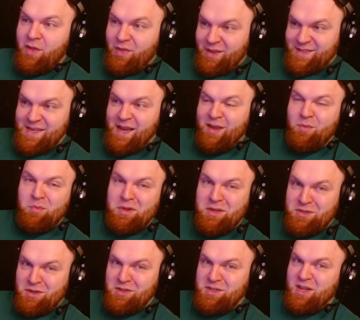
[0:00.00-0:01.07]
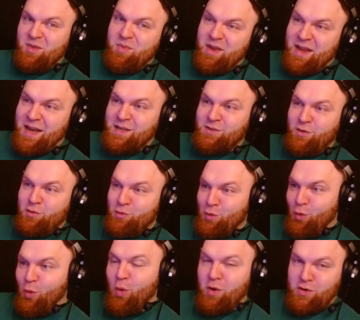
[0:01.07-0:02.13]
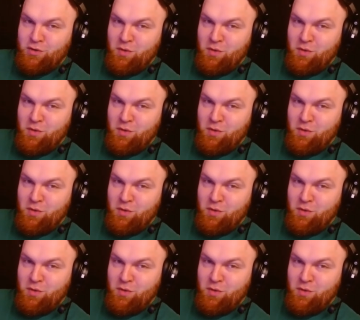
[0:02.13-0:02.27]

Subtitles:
the second blizzard is going to be cast on your core.